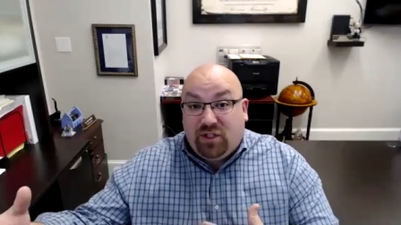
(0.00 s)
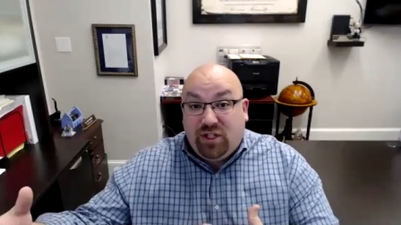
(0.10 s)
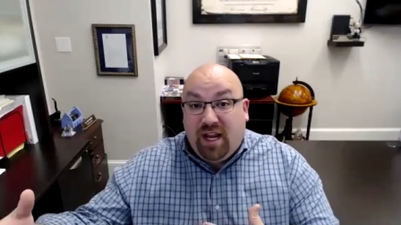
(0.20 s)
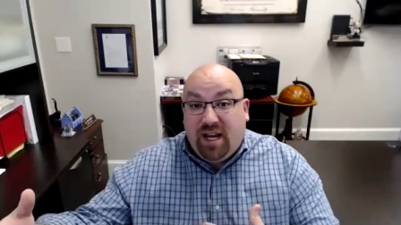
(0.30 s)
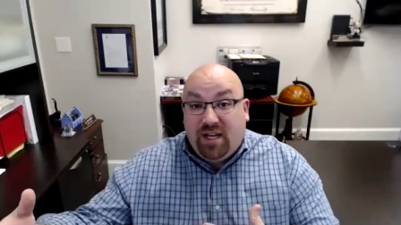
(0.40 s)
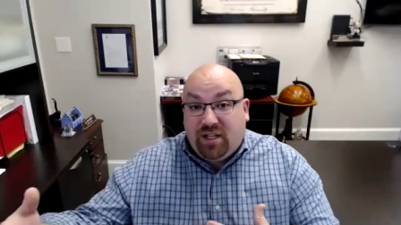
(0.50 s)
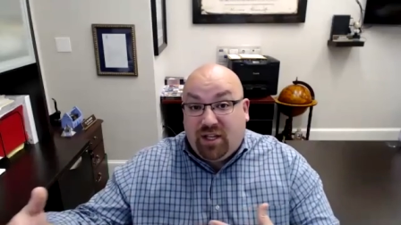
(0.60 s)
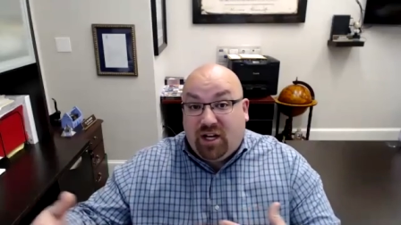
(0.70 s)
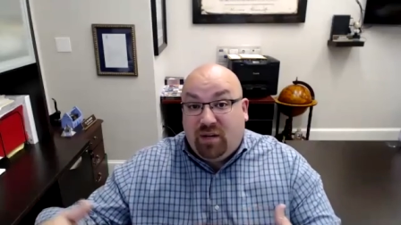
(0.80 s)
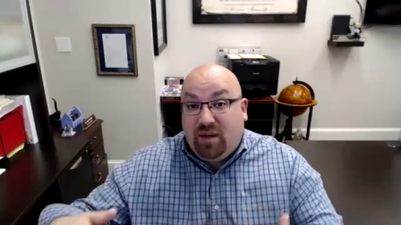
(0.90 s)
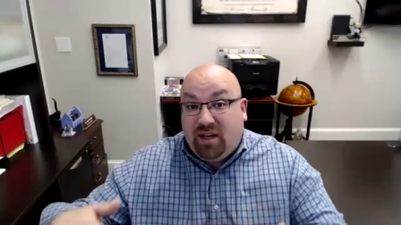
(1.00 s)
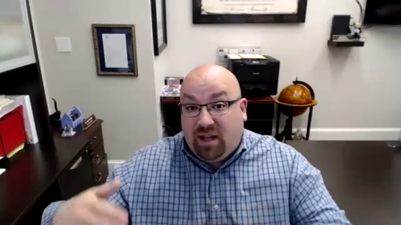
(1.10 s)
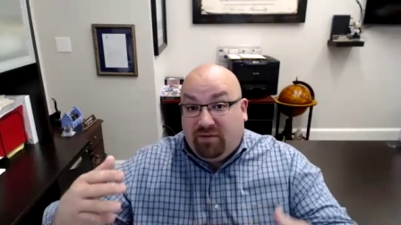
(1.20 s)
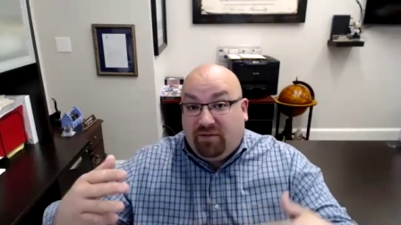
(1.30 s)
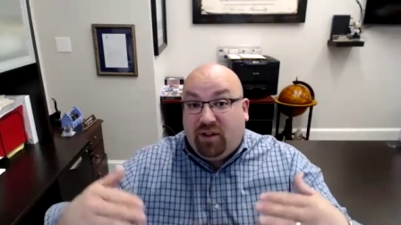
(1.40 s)
change, and they're going to be kind
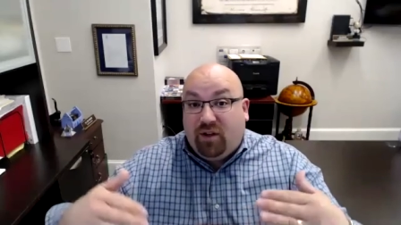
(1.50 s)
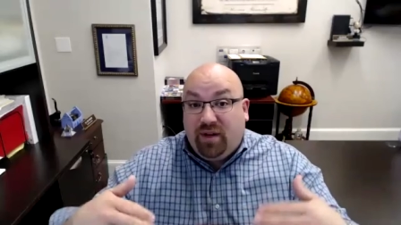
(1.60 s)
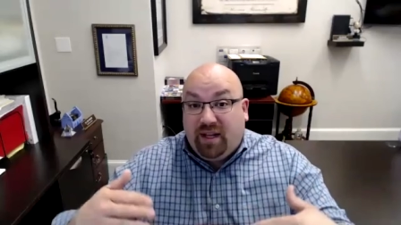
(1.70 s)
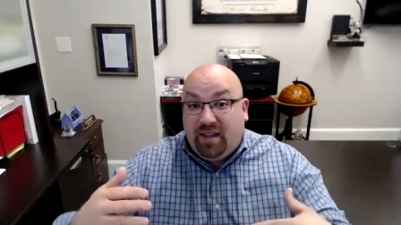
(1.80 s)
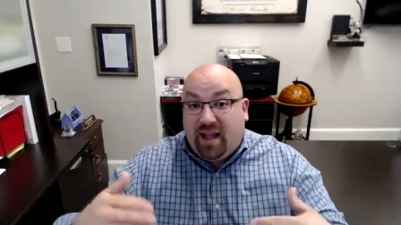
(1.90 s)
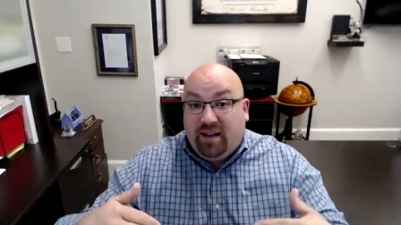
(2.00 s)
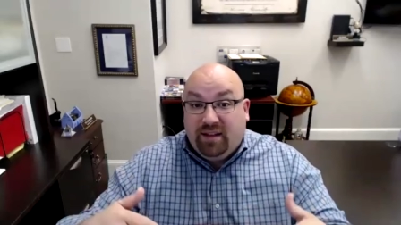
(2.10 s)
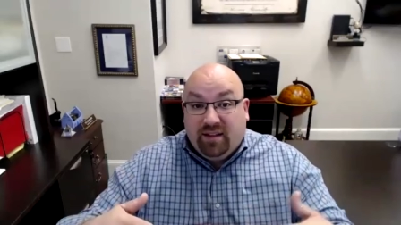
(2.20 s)
of floating in that